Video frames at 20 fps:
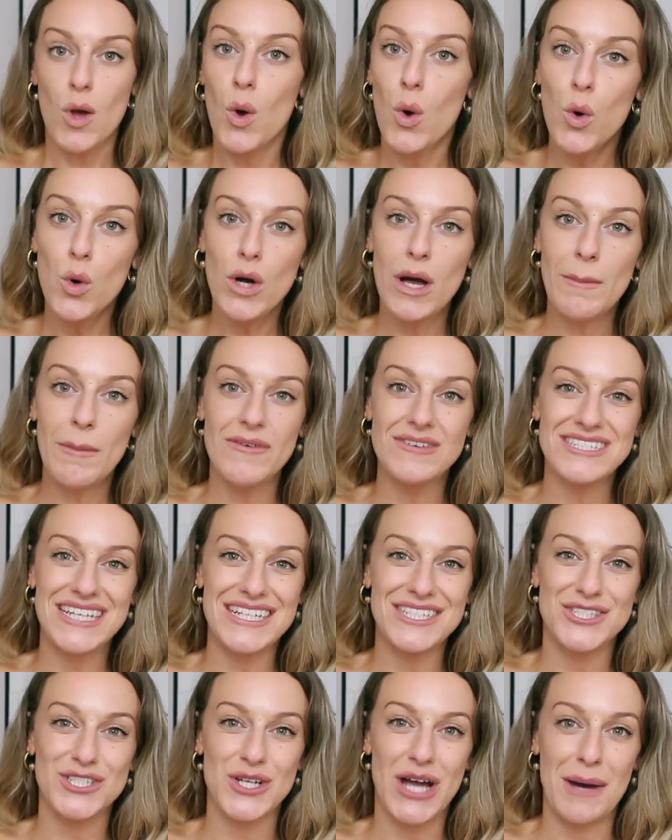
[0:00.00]
or come over to
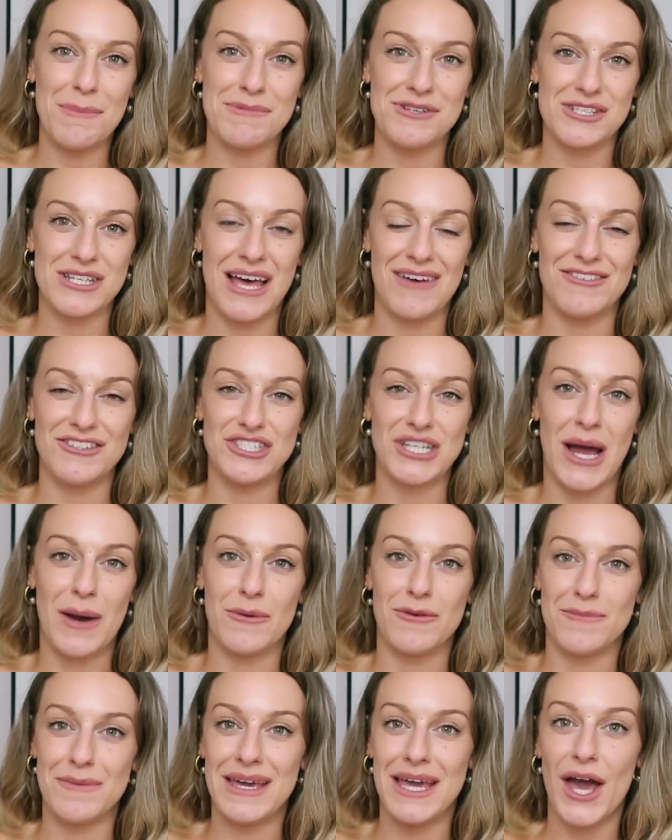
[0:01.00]
Instagram and just have a chat
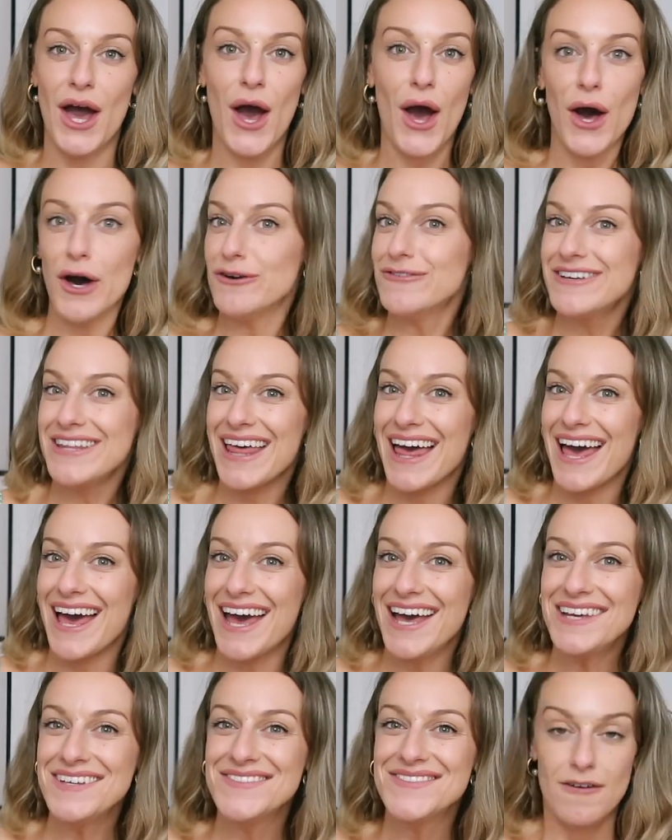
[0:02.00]
with me over
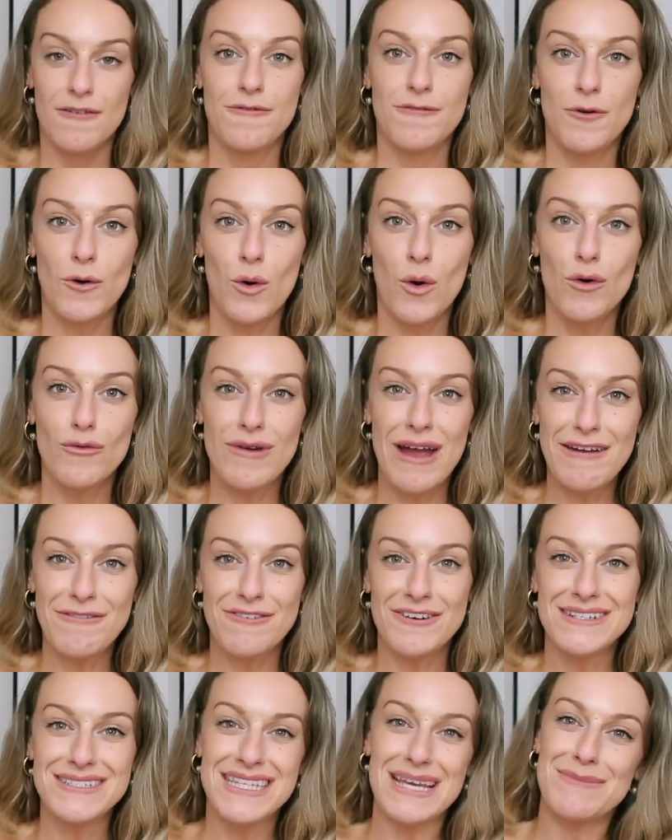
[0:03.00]
there. For
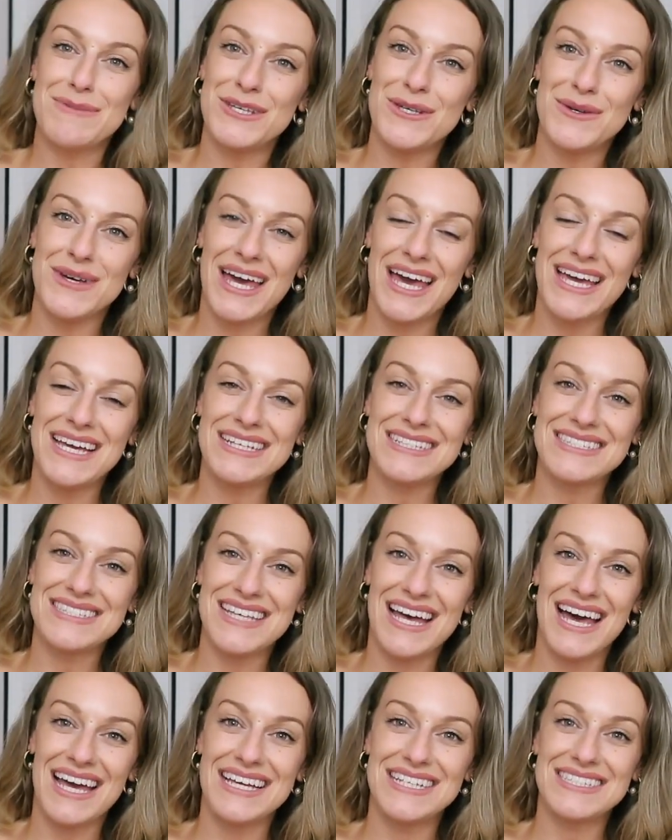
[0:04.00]
reference, I'm a UK
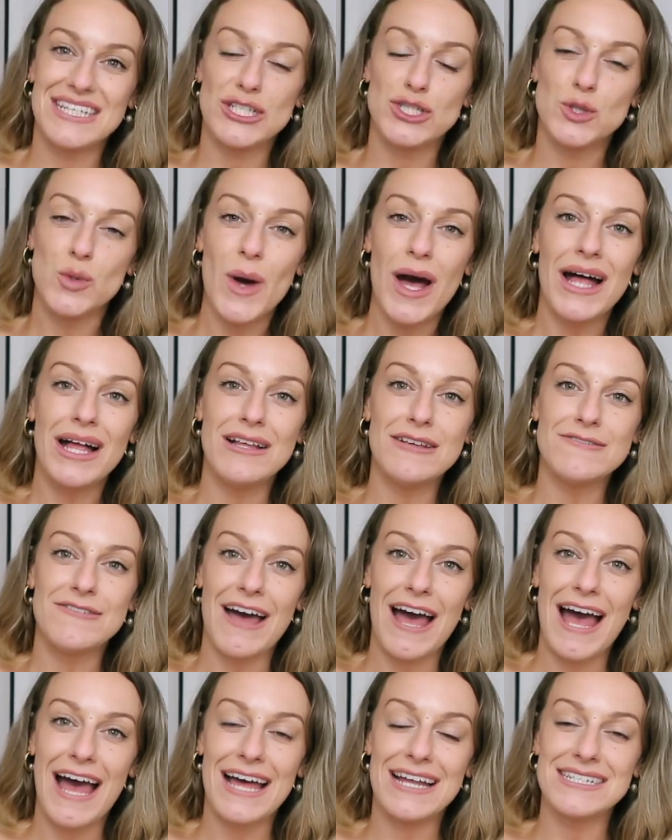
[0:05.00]
size 12
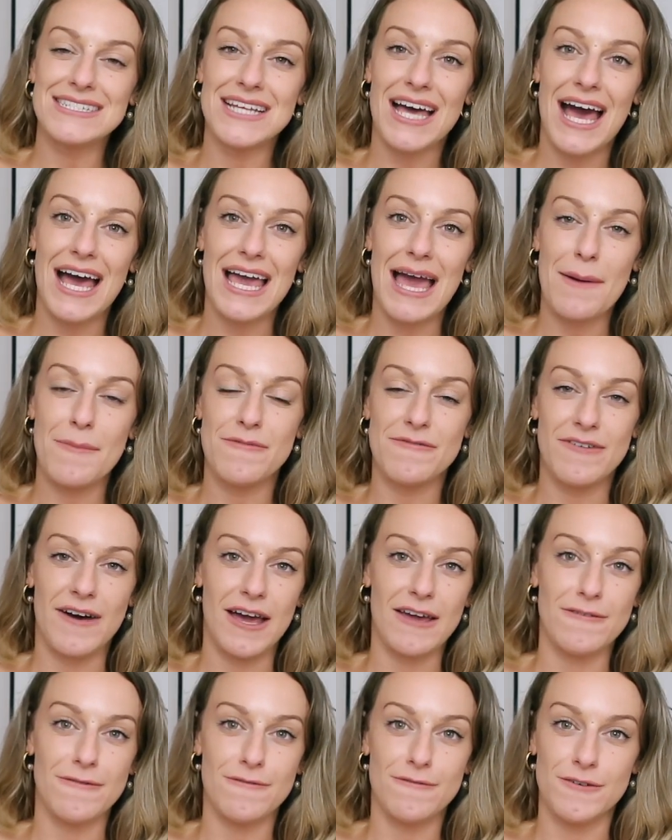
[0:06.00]
and I am
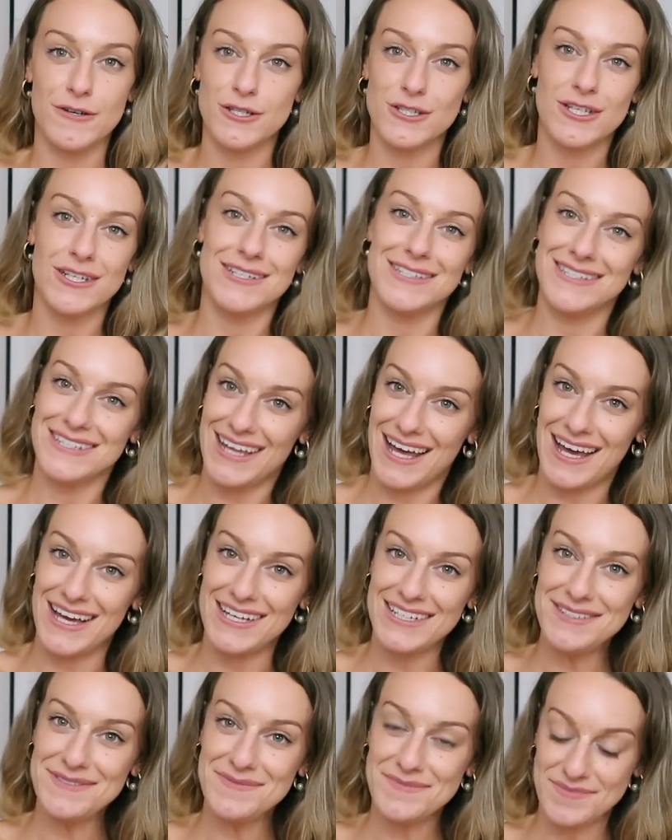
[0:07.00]
5 foot
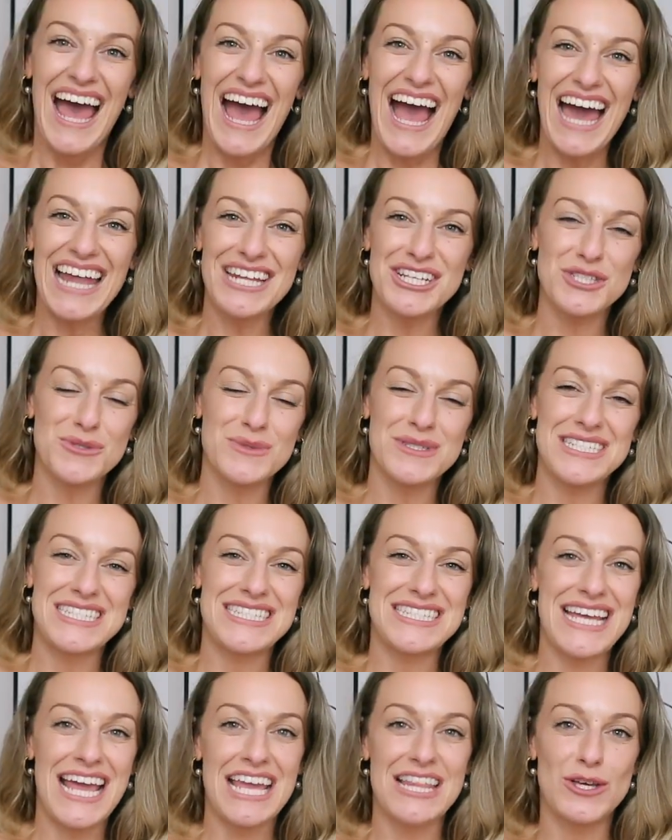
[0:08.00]
9. And I just wanted to
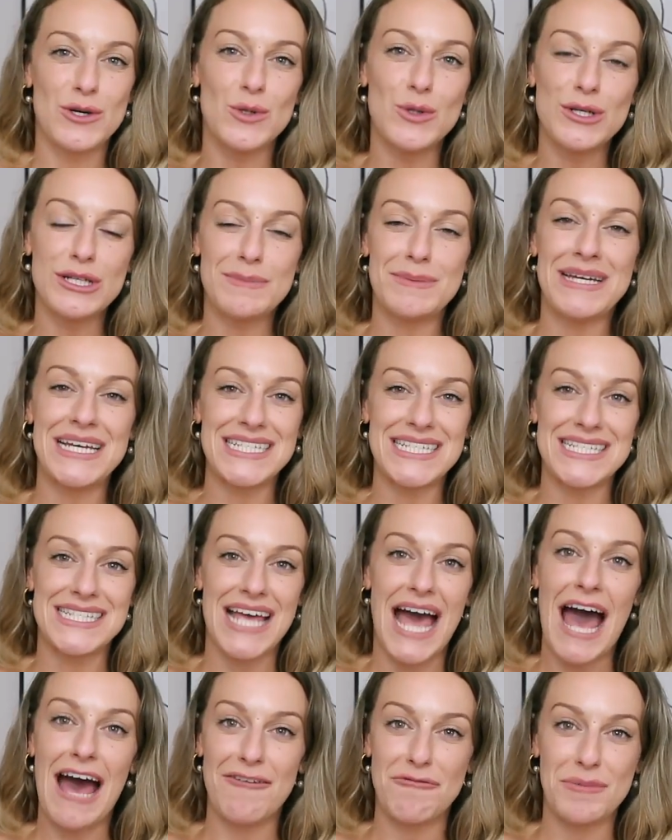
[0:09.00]
say that all the pieces
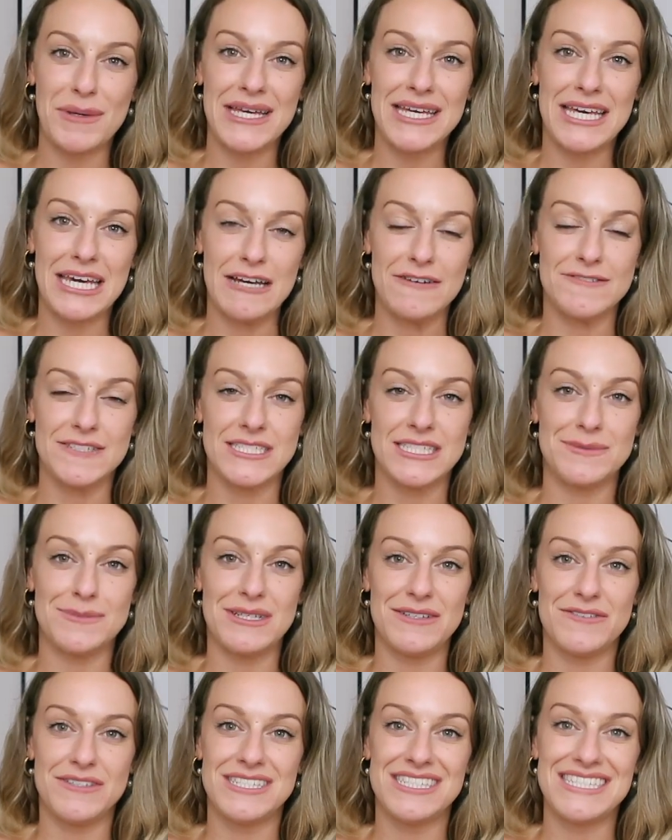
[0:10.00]
have been gifted to
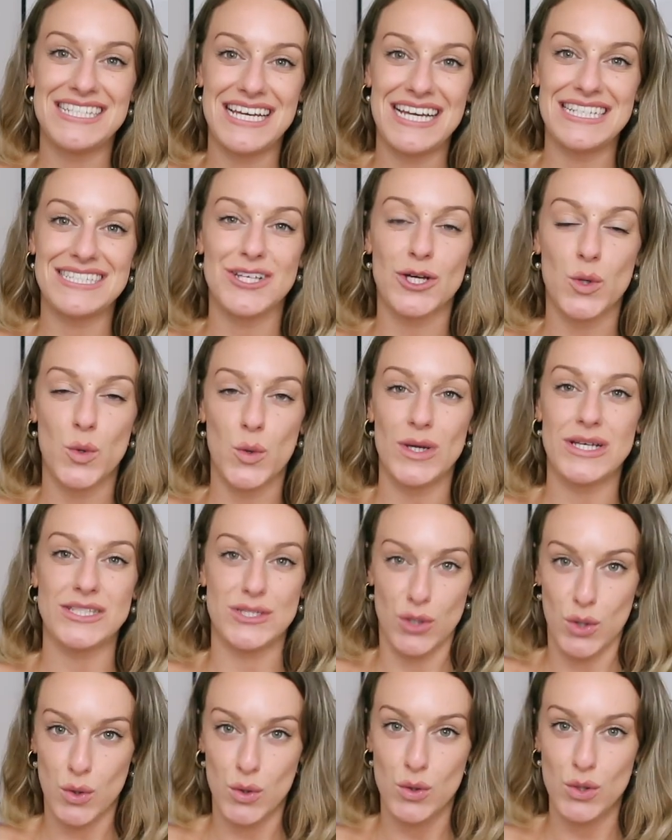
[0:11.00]
me for today's quiz
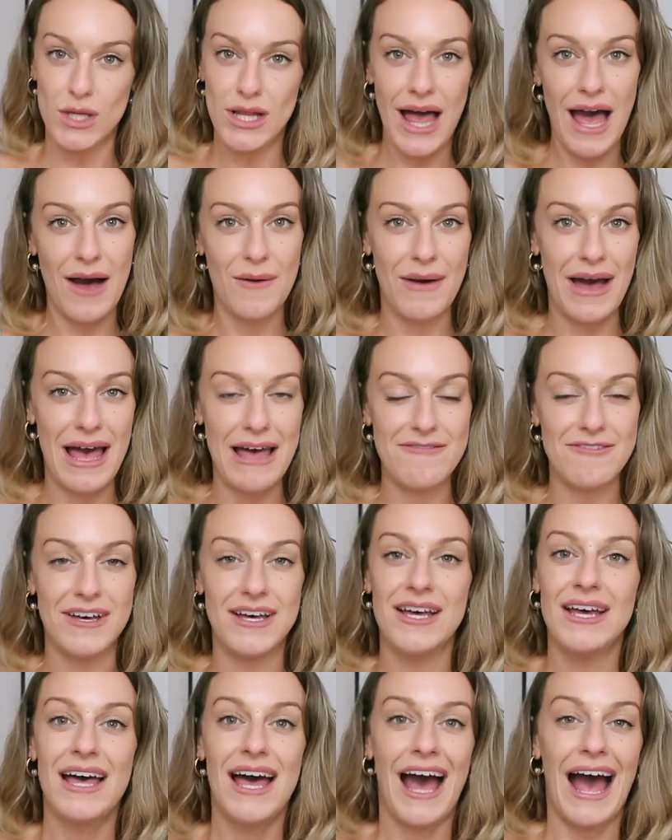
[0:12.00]
haul. However,